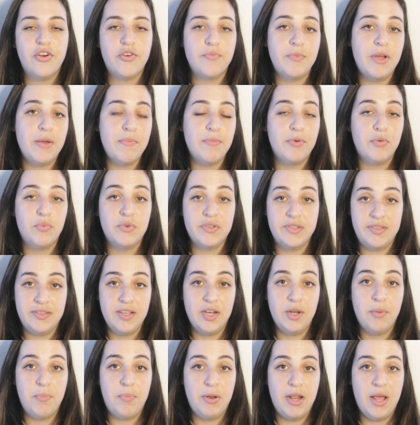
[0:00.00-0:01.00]
remember, was
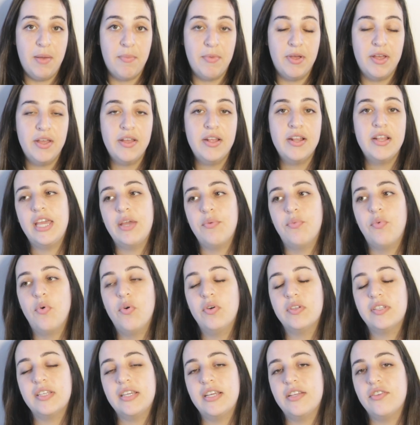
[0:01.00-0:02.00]
still a plumber. He
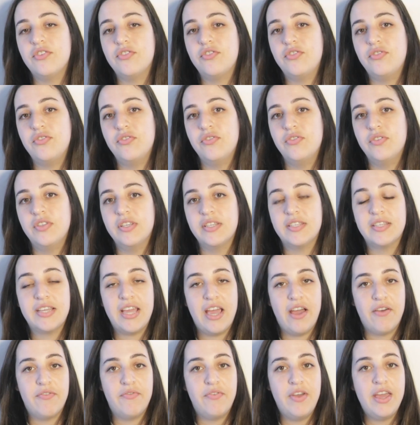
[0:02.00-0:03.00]
walked into this
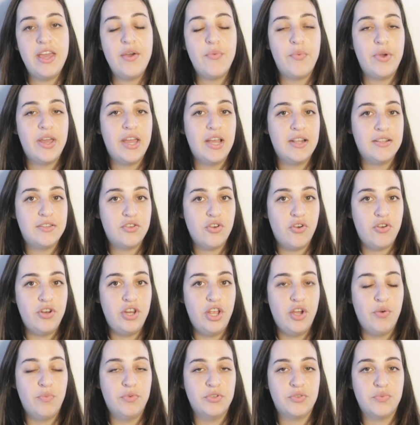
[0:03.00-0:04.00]
cafe where
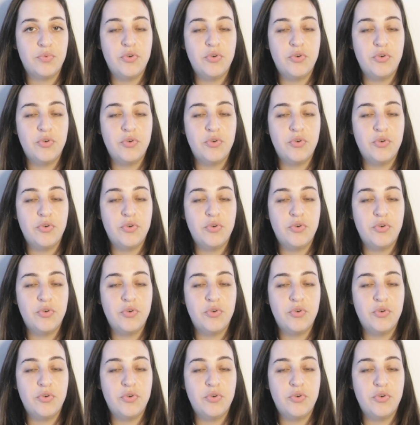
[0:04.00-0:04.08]
Antonio was